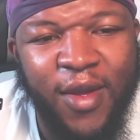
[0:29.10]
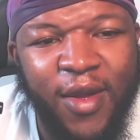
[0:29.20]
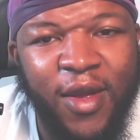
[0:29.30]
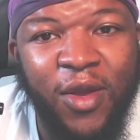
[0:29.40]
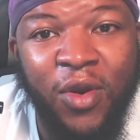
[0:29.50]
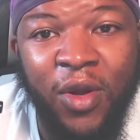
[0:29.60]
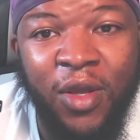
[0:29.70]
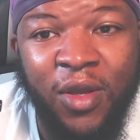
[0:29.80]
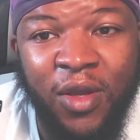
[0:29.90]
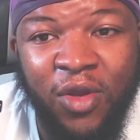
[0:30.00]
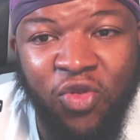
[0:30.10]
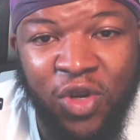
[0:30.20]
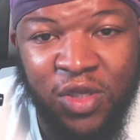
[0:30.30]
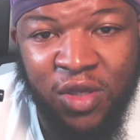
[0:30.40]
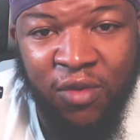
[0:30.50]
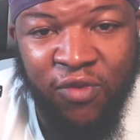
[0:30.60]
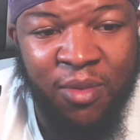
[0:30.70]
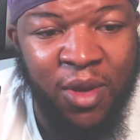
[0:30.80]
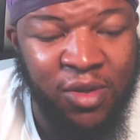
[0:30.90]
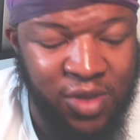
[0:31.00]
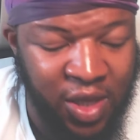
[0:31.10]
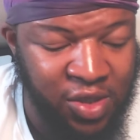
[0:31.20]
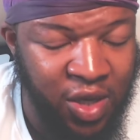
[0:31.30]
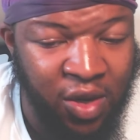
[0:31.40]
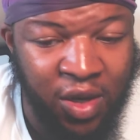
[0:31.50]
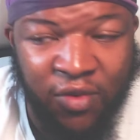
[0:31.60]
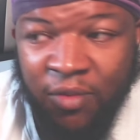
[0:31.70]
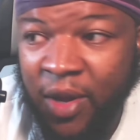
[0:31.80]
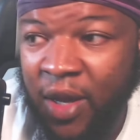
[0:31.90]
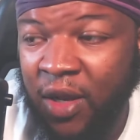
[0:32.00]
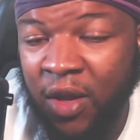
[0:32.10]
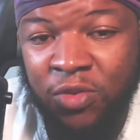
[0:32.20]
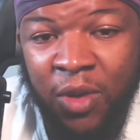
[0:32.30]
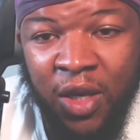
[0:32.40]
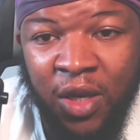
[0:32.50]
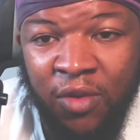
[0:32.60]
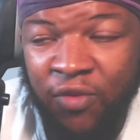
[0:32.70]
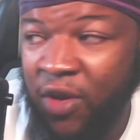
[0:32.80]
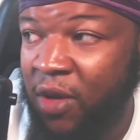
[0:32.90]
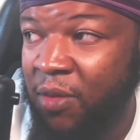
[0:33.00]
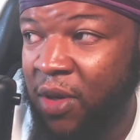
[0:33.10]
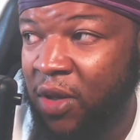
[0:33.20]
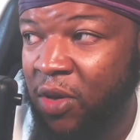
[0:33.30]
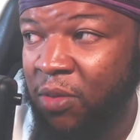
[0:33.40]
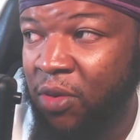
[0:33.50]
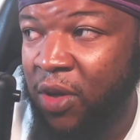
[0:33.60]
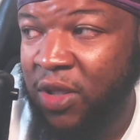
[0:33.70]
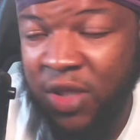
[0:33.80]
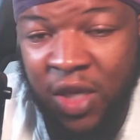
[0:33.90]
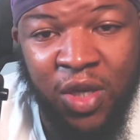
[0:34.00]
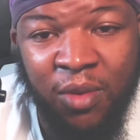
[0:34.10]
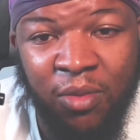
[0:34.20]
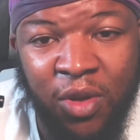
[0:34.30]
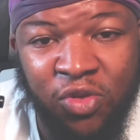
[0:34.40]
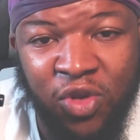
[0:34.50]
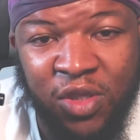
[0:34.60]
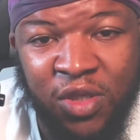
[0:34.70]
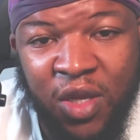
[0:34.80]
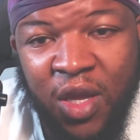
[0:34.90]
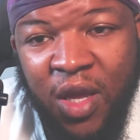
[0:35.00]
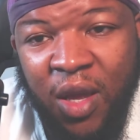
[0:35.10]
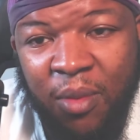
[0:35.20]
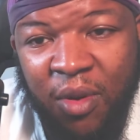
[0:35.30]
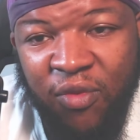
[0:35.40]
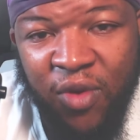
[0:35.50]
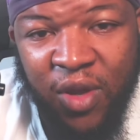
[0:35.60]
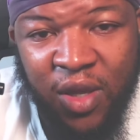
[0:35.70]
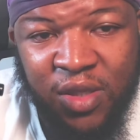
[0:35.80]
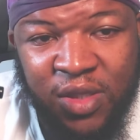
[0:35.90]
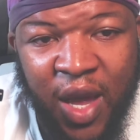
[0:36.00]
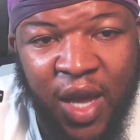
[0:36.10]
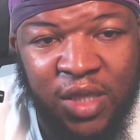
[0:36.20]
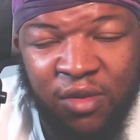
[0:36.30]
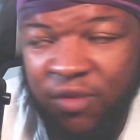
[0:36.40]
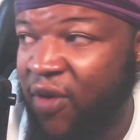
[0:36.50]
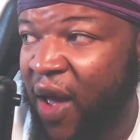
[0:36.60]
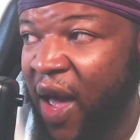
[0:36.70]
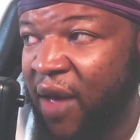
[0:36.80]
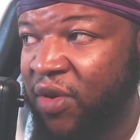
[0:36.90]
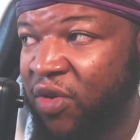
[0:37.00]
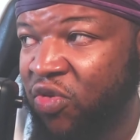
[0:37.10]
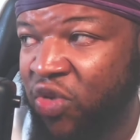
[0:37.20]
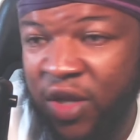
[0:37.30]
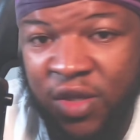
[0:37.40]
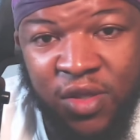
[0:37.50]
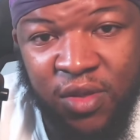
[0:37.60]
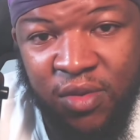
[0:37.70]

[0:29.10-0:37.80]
you know, he, he dressed in the female section. I don't even make clothes big enough for him in the little boy section. That boy dressed a motherfucker size five in a dress.